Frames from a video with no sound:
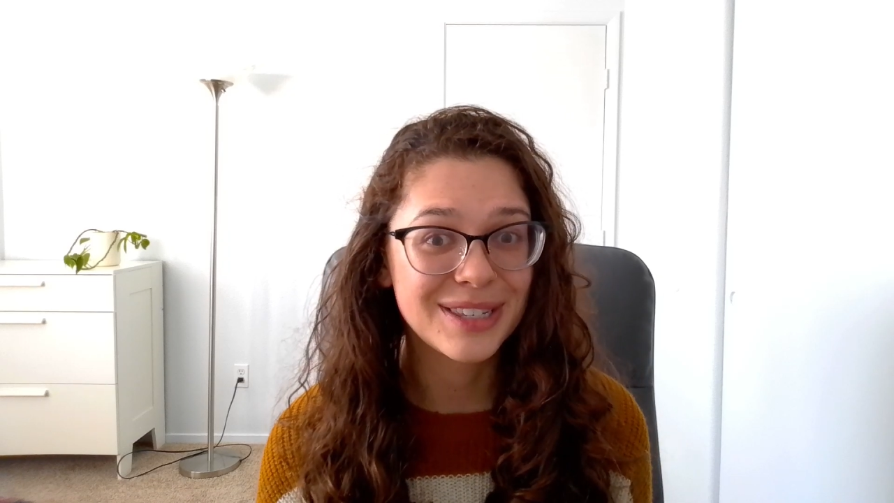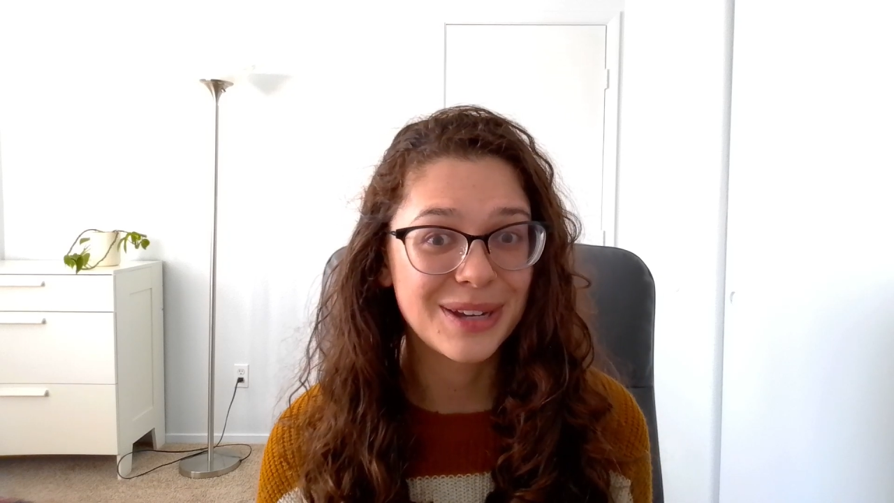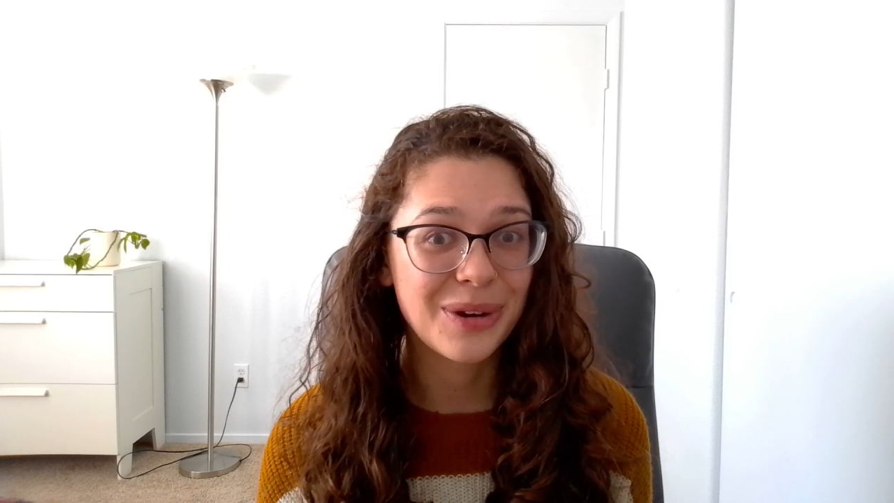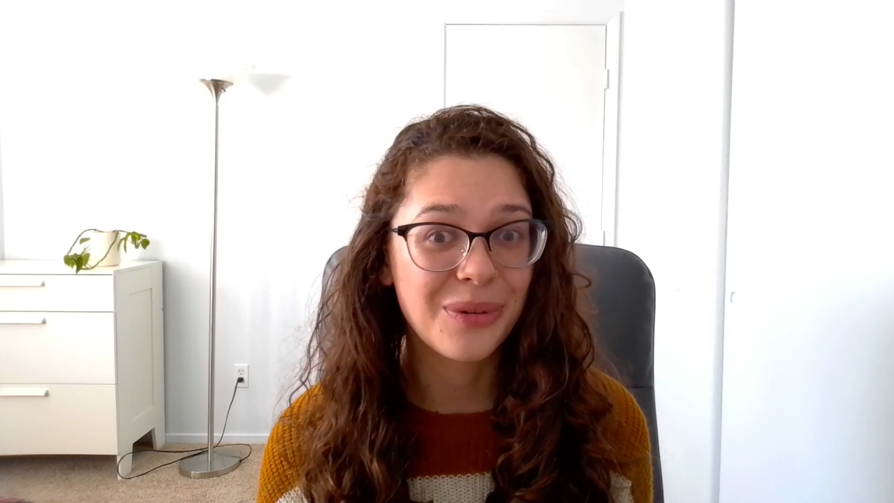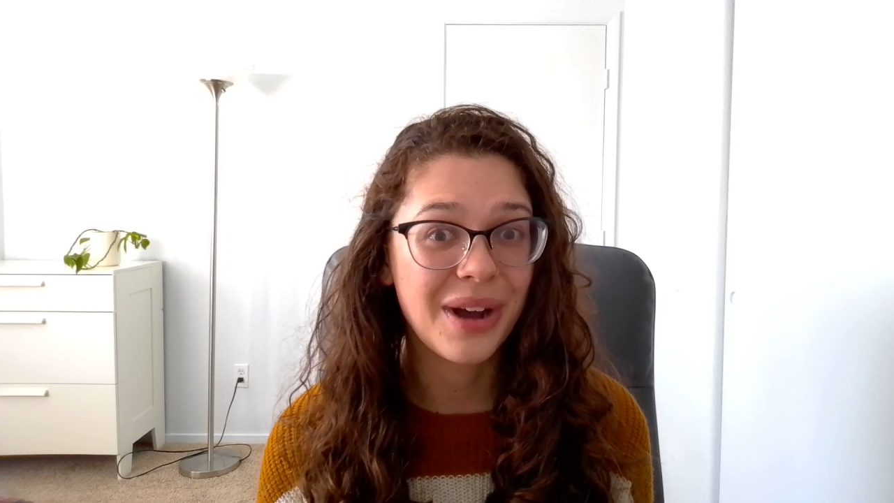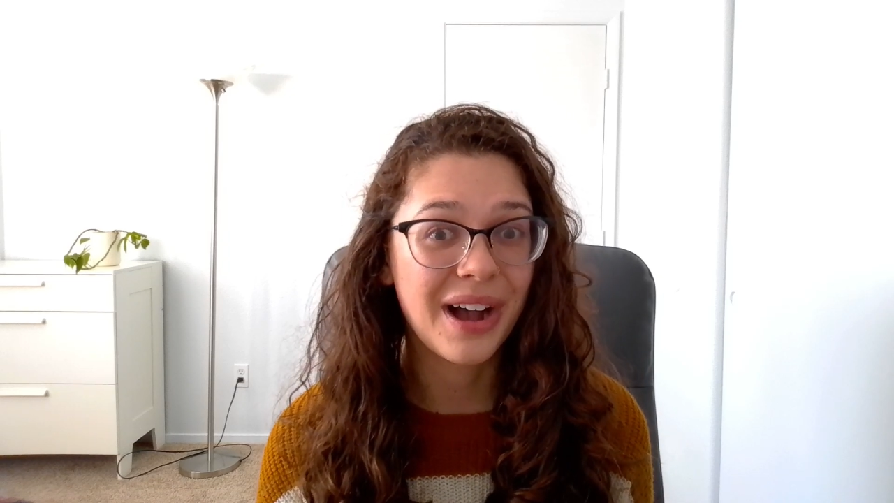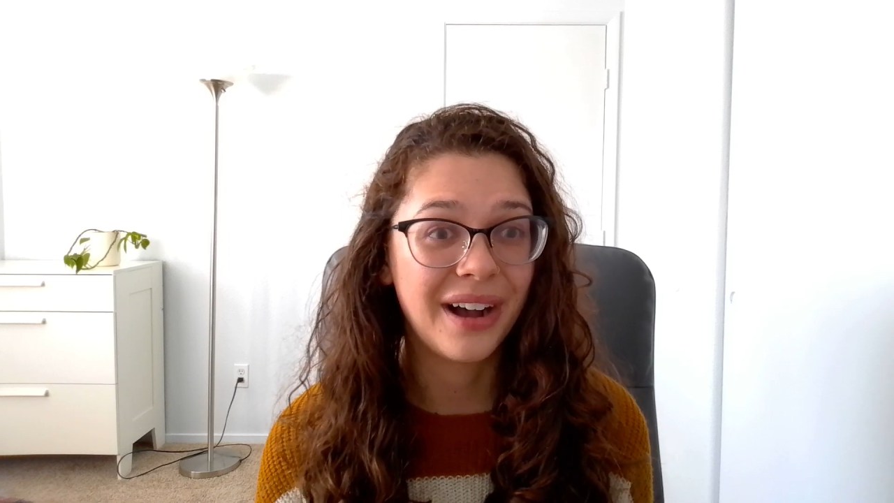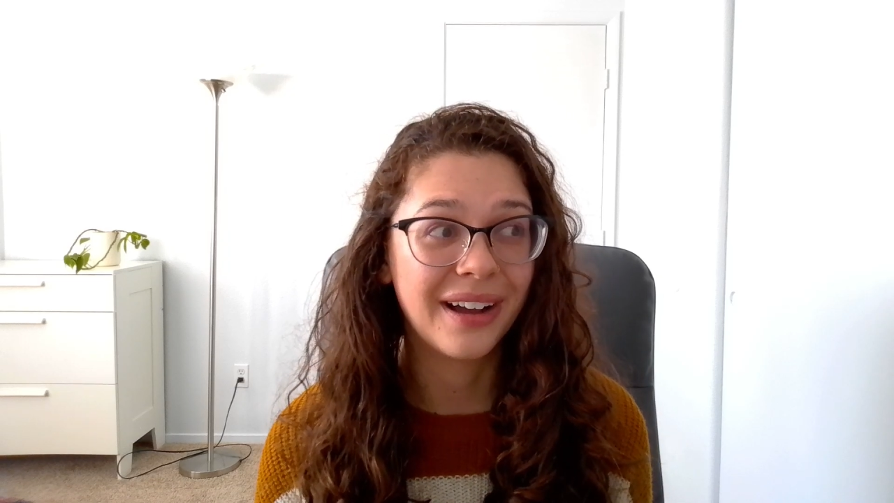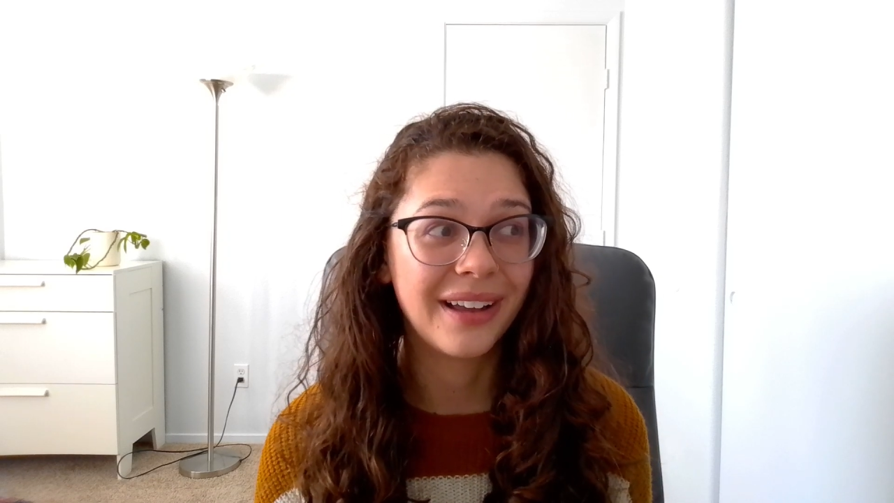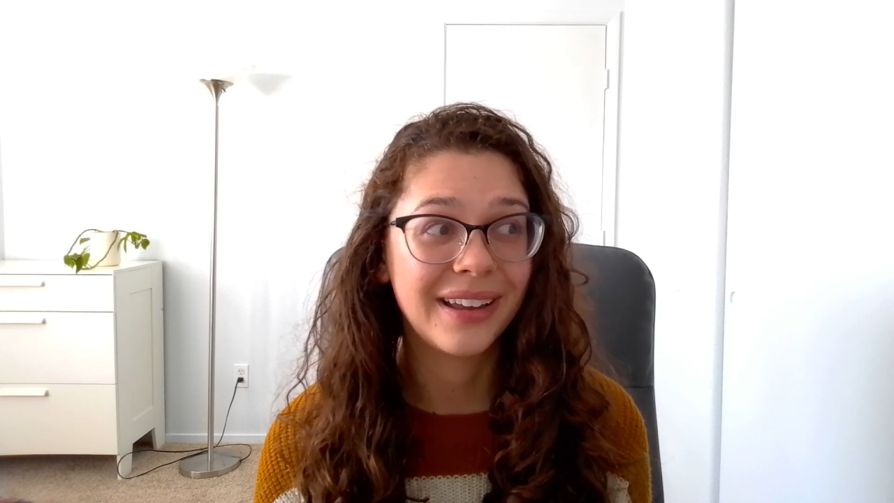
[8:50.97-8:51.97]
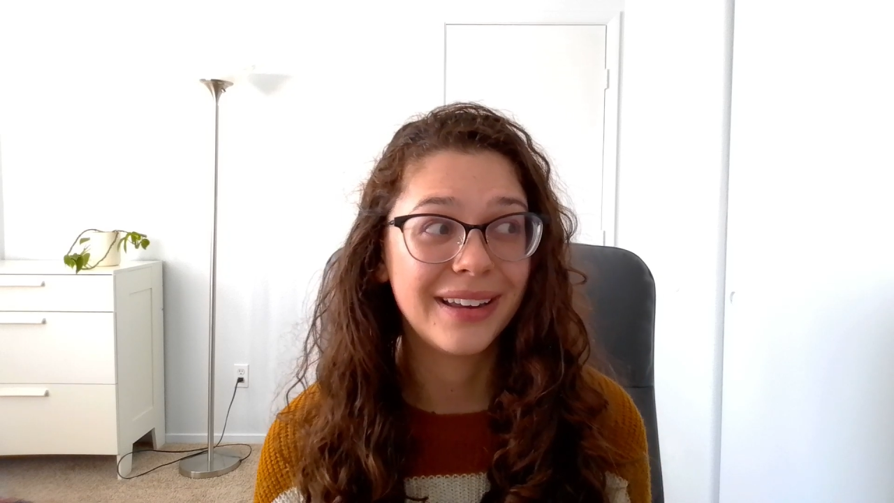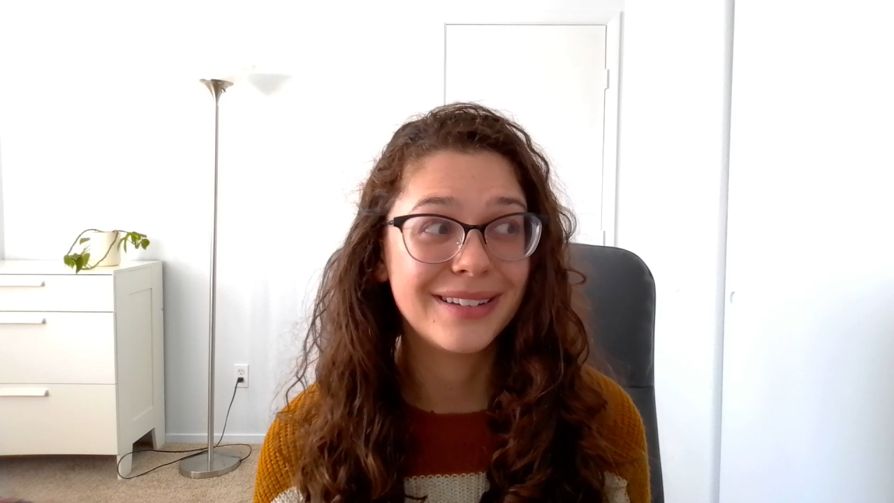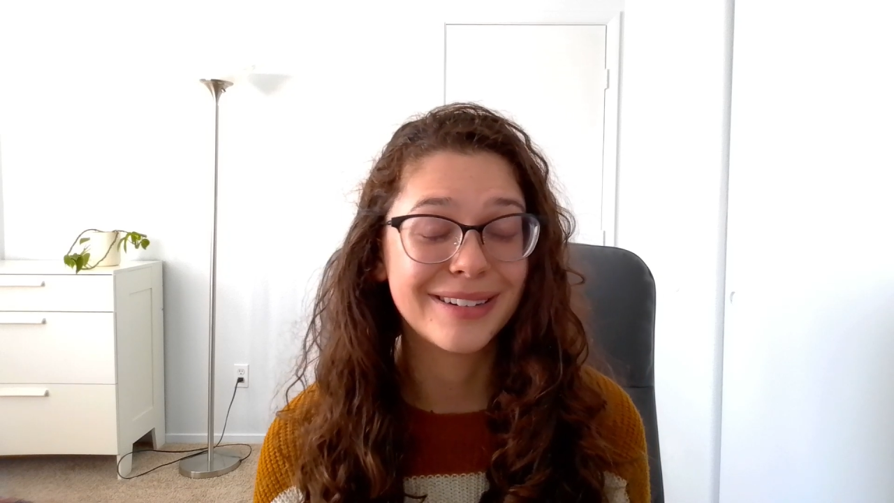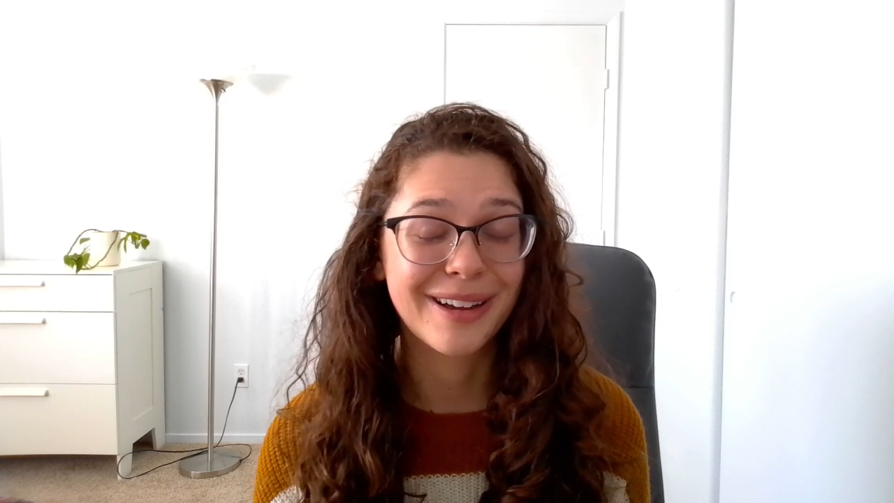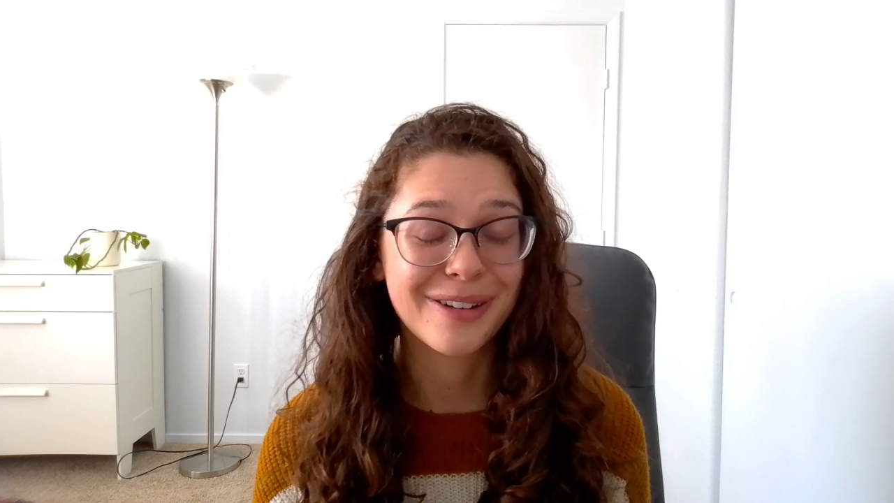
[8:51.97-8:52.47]
So
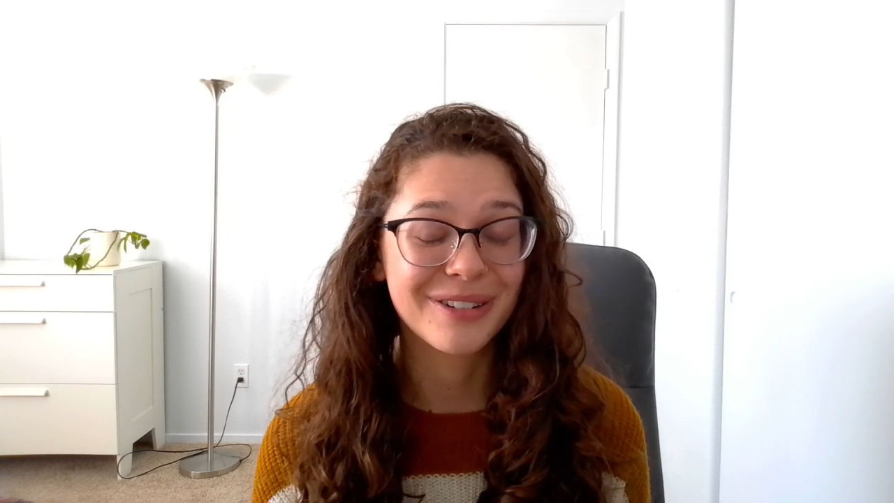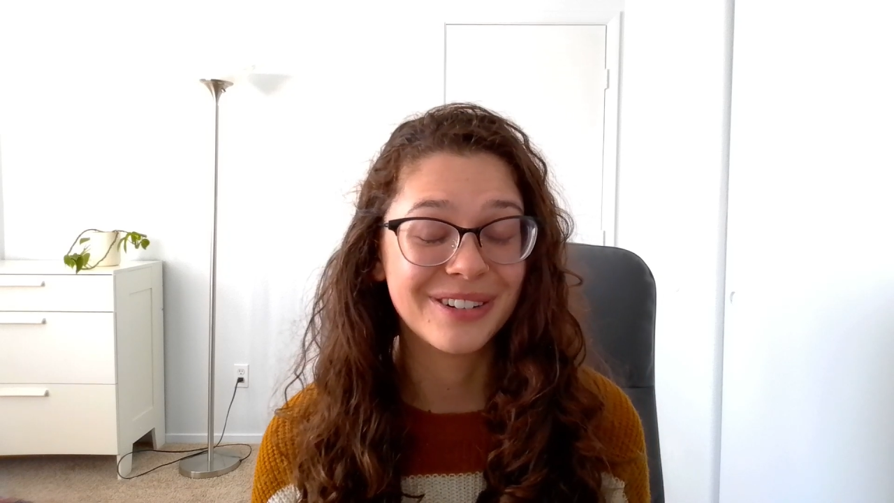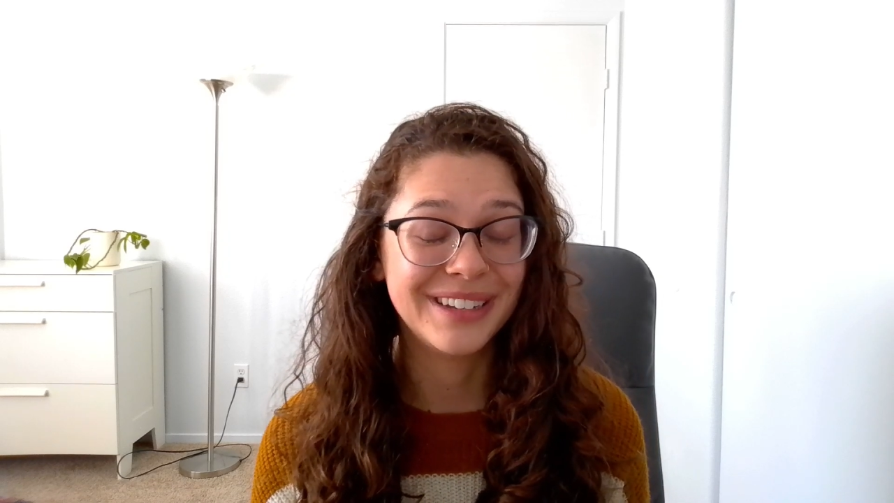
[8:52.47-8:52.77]
I did not